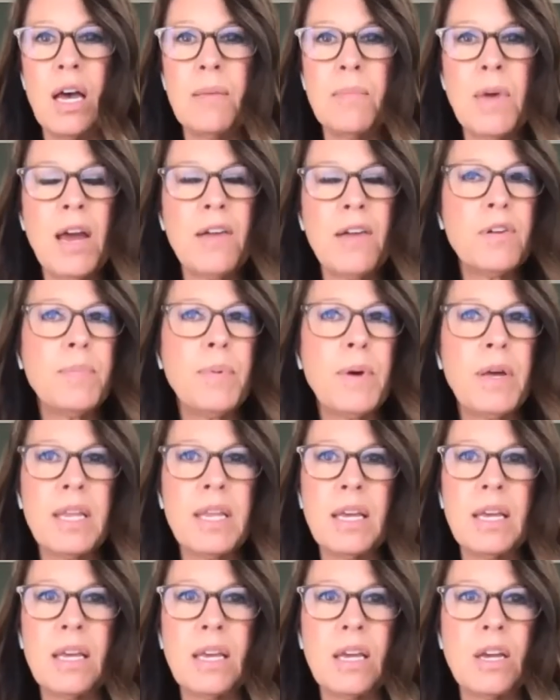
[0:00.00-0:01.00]

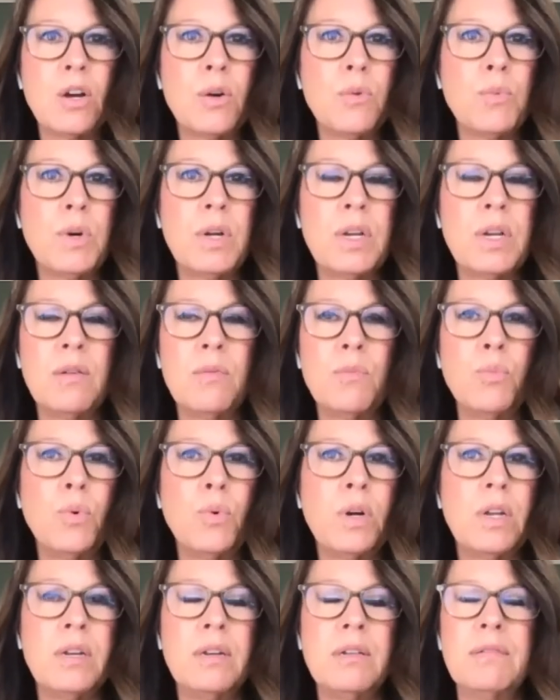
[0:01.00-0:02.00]
everybody here
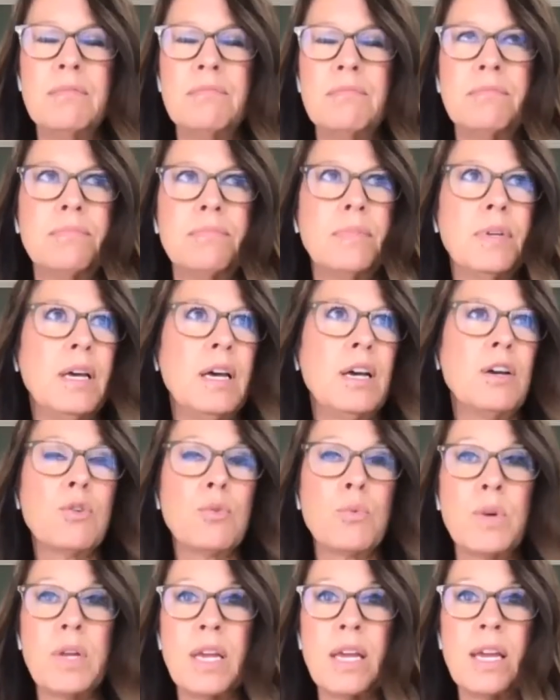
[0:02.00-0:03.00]
would
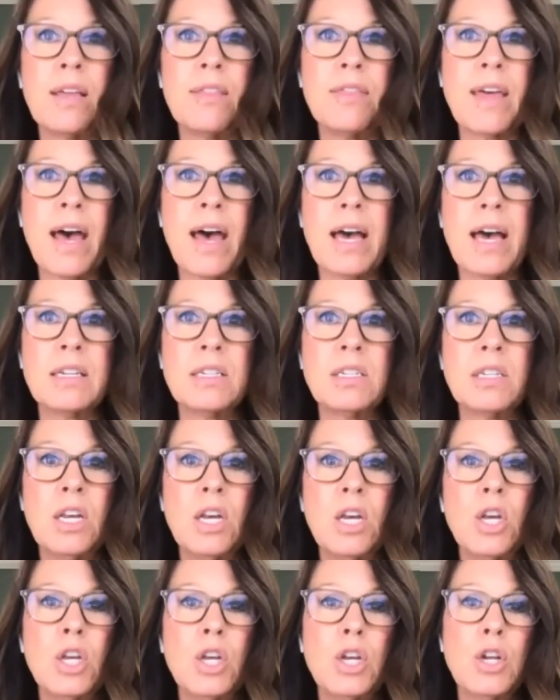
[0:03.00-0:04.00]
agree that,
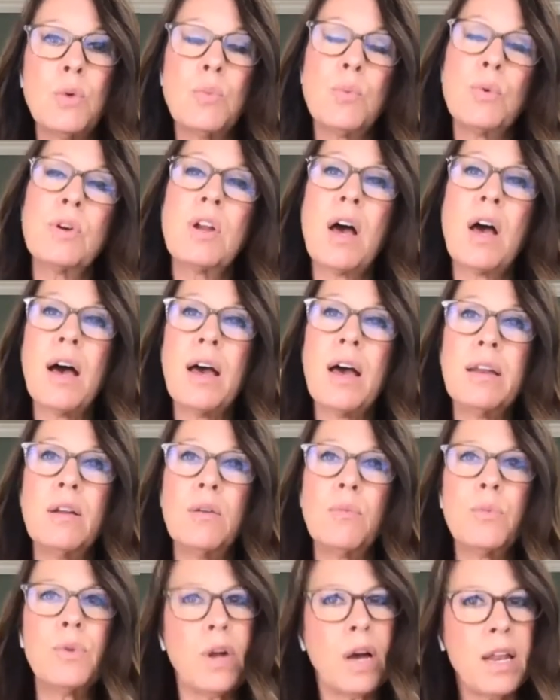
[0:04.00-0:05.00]
you know, we're not
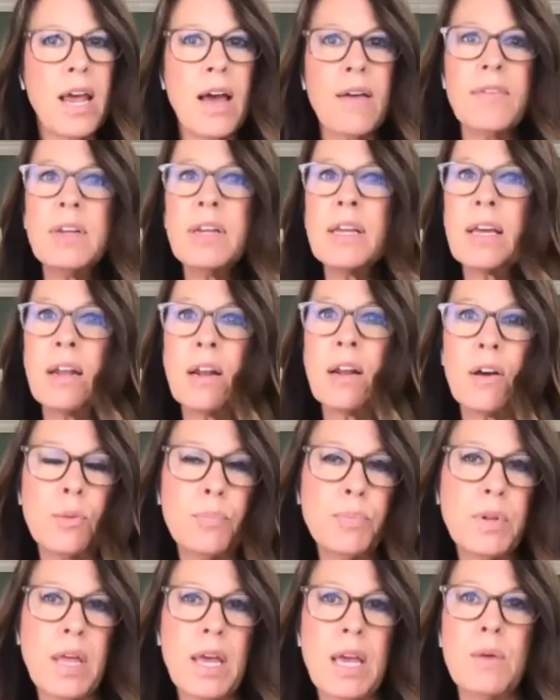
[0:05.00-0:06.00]
having to get on a
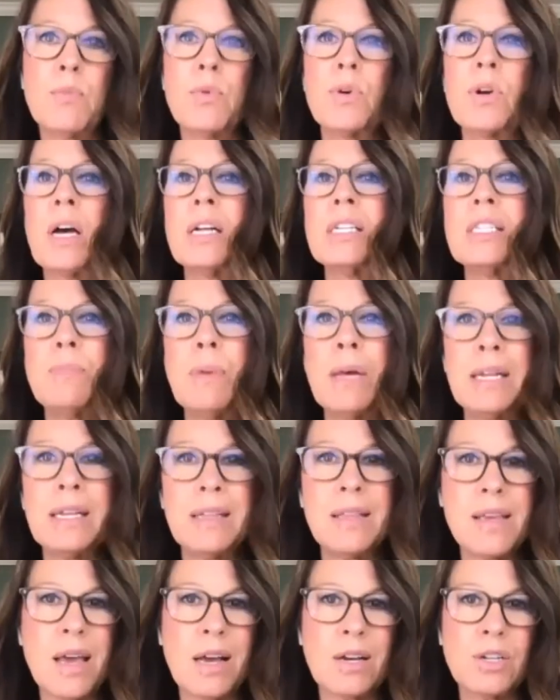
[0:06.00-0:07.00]
plane. We're not
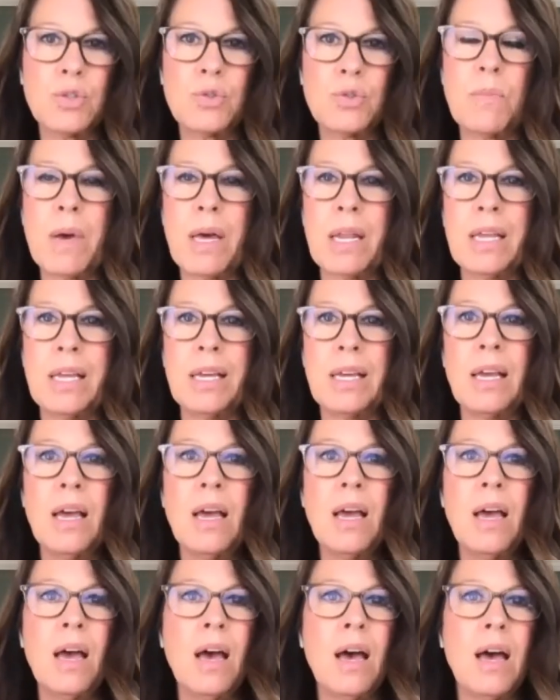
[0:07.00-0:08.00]
spending the extra money
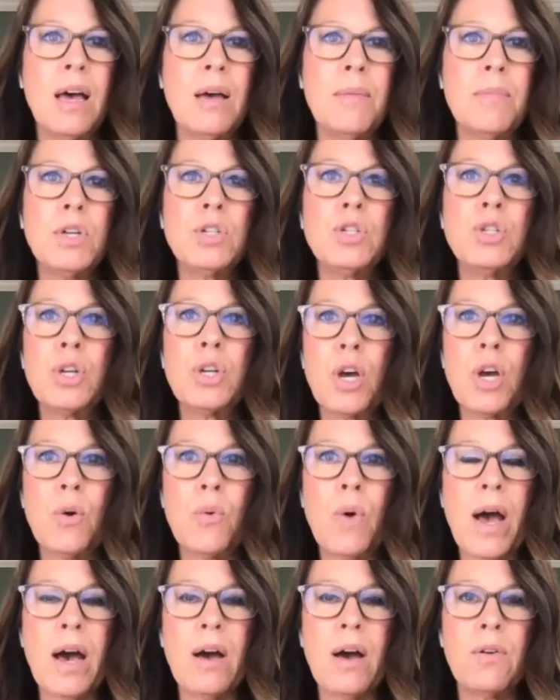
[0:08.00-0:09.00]
to
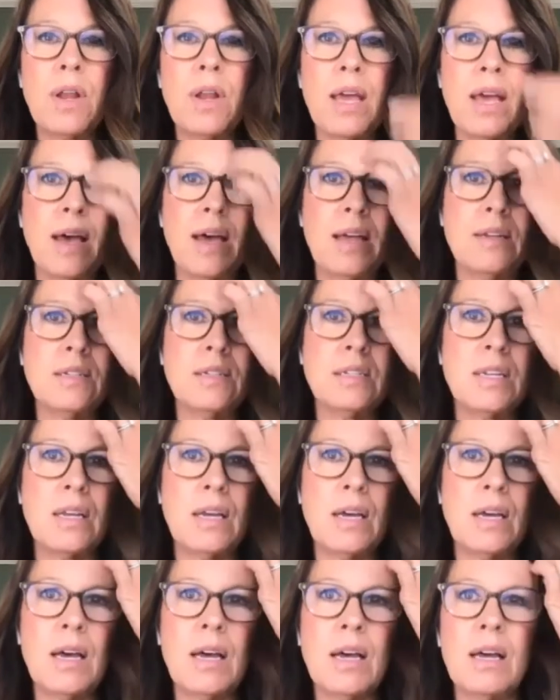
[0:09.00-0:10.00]
go out and
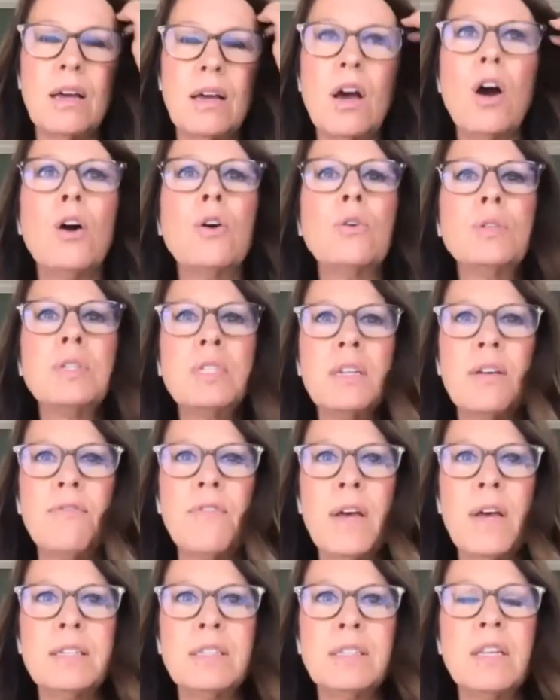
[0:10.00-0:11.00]
host
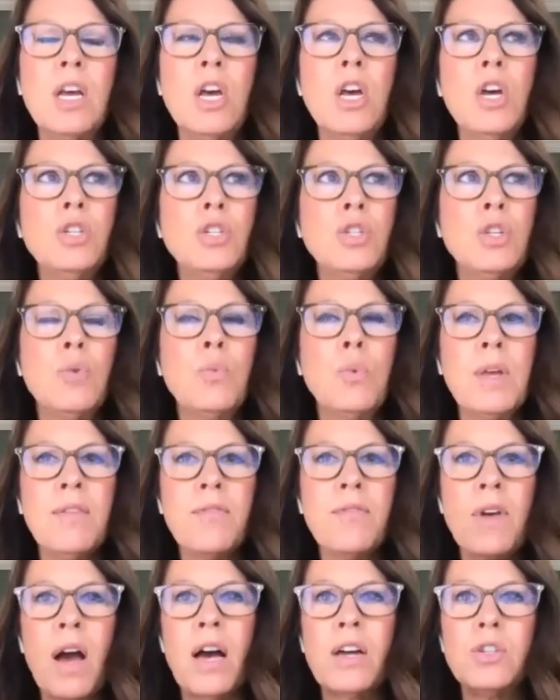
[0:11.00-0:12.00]
events. So
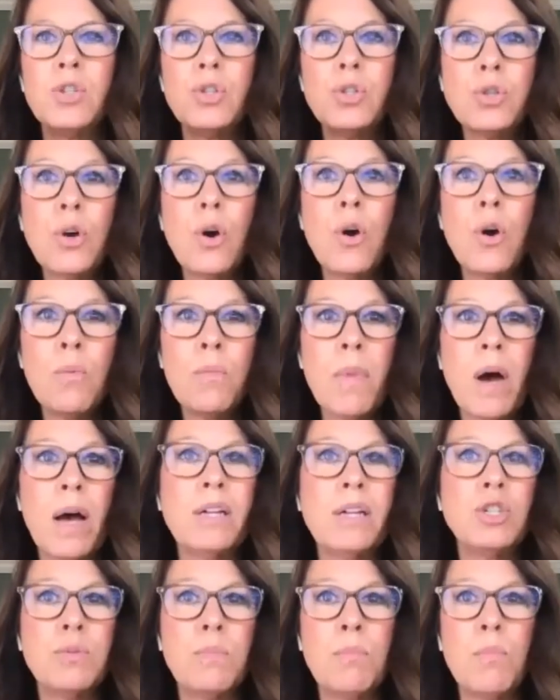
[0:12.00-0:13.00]
we've got so
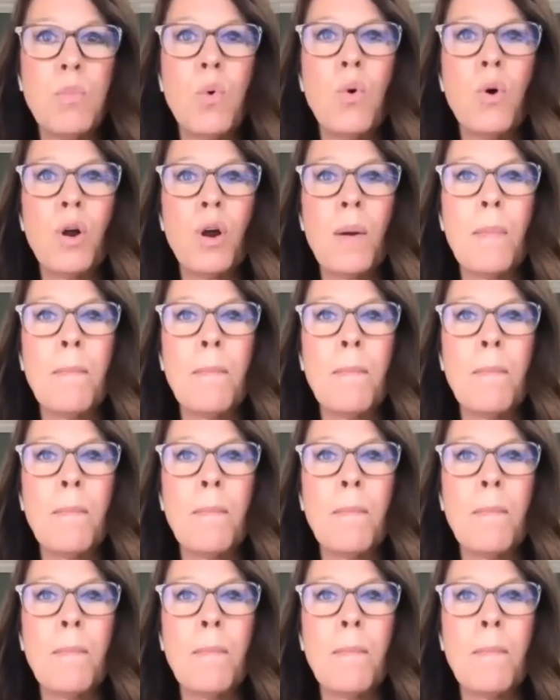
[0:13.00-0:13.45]
much more